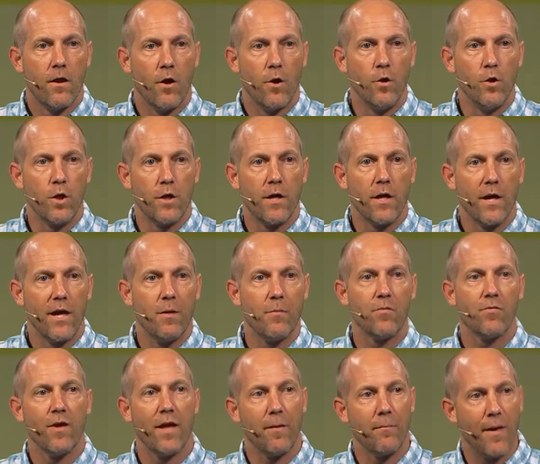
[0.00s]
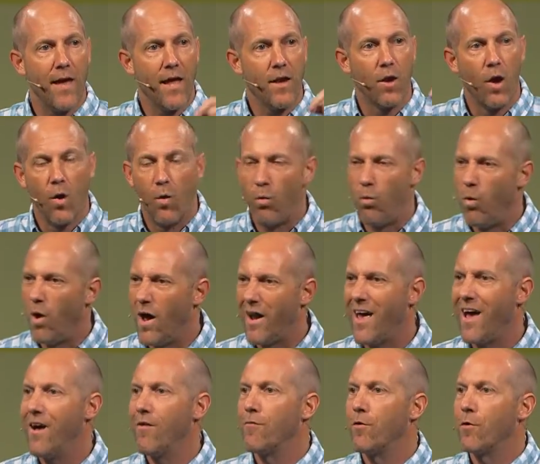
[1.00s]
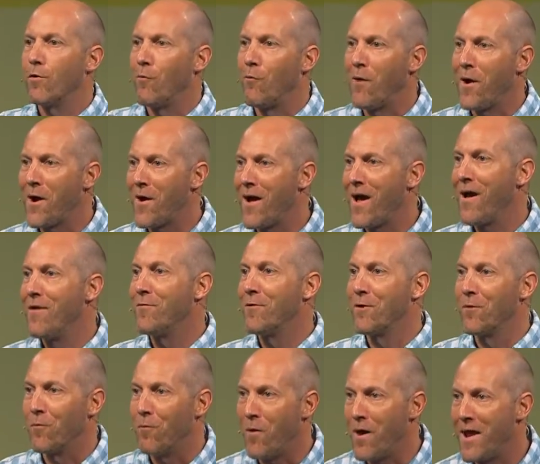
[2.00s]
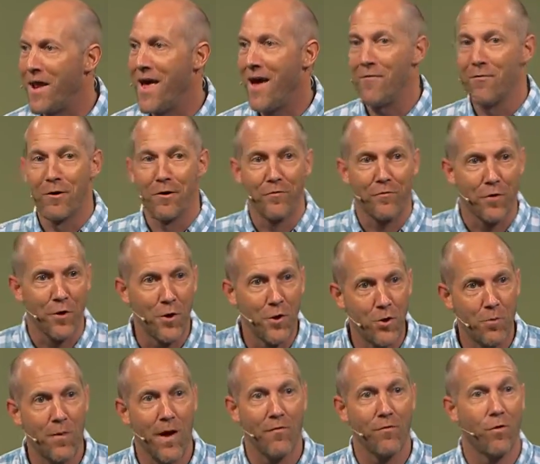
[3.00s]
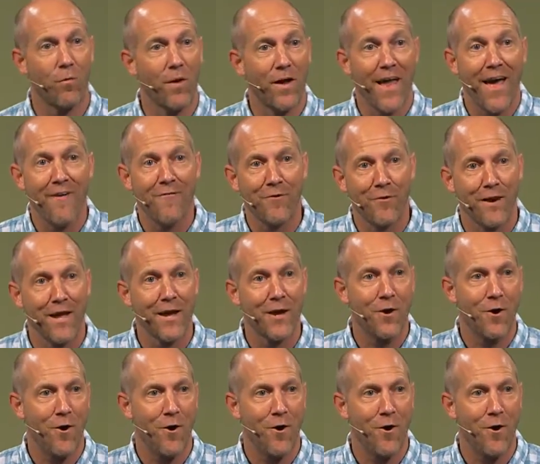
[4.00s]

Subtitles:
Are you looking at him and saying, man, whatever, wherever, whenever, for whomever, whatever it